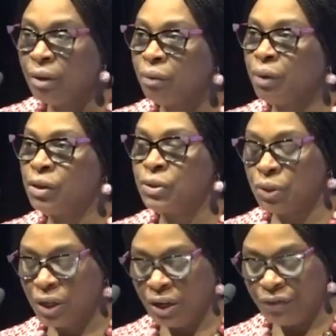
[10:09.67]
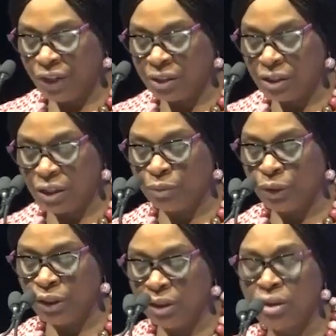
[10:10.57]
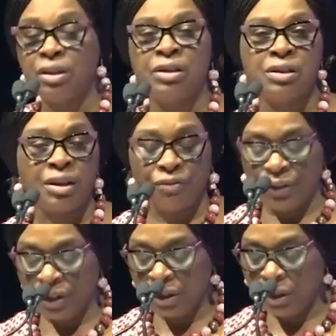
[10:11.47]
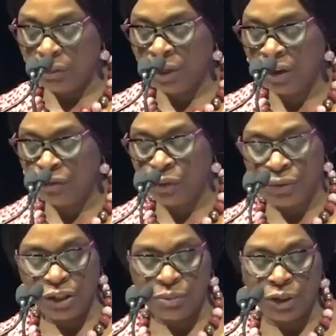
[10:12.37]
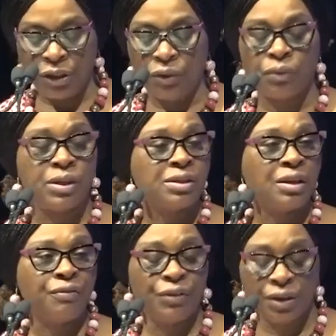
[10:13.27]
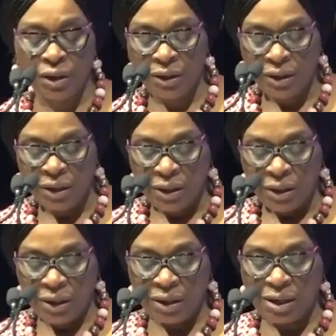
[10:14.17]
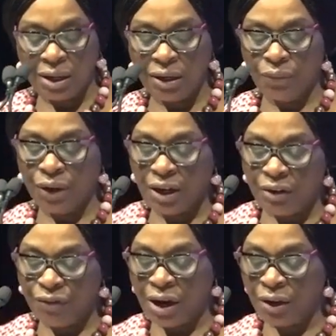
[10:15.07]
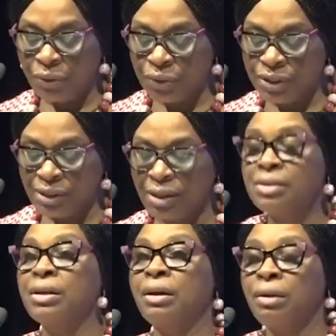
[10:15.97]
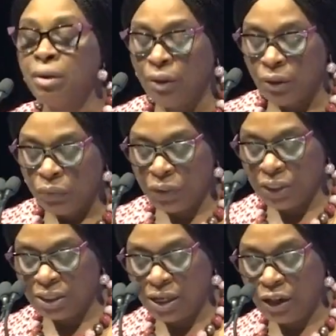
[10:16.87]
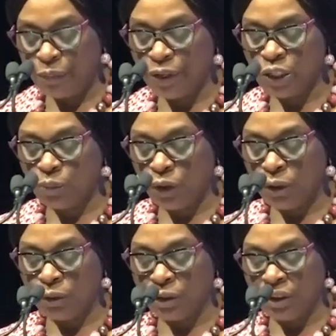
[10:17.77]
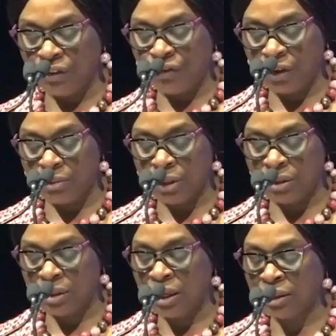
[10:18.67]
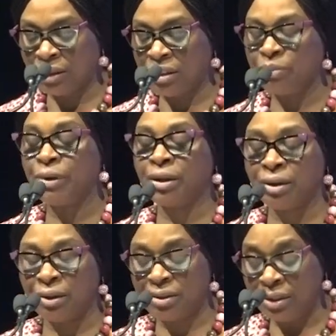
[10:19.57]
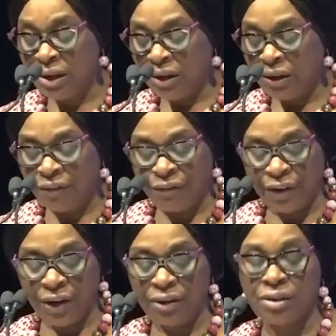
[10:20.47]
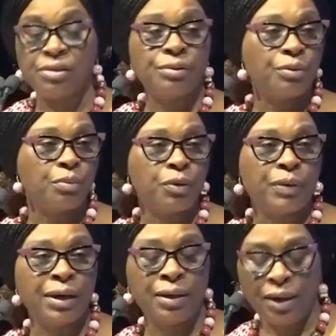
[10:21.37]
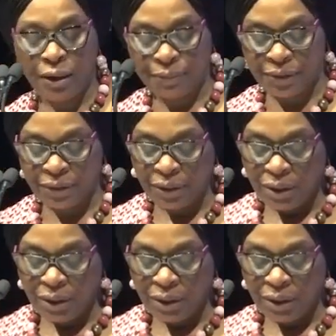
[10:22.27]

We also have Airtel Money in East Africa. We have Orange Money in West Africa. In Ghana, we have Agro Center, which is helping smallholder farmers access markets and finance through mobile apps.